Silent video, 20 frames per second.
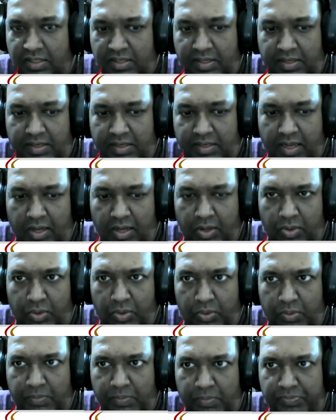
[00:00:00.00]
Now,
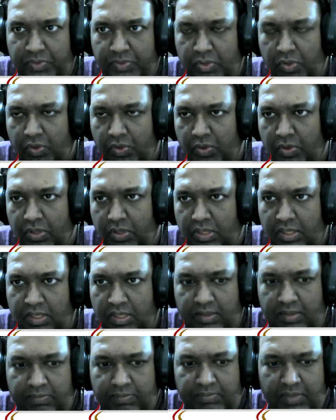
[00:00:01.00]

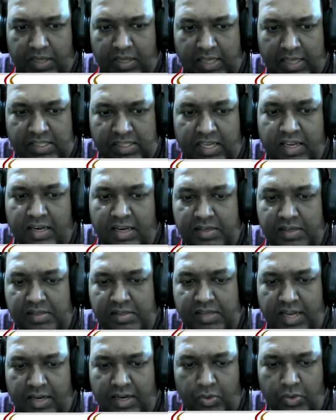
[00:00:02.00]
uh, as I
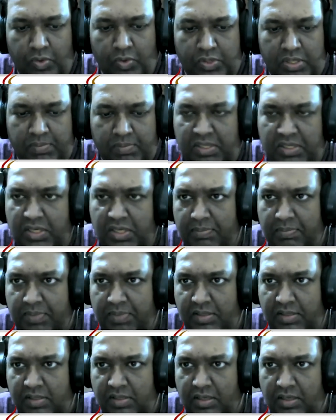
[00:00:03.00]
understand, OCPJP
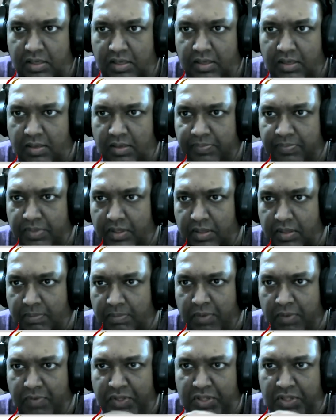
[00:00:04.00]
is a, a
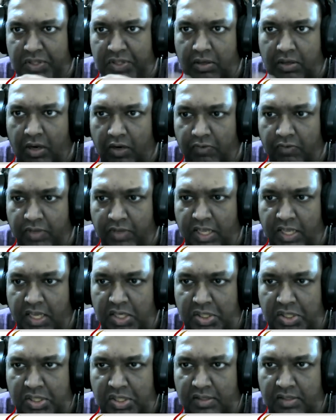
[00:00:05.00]
professional
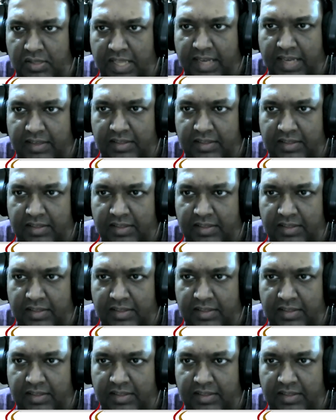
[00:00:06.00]
qualification that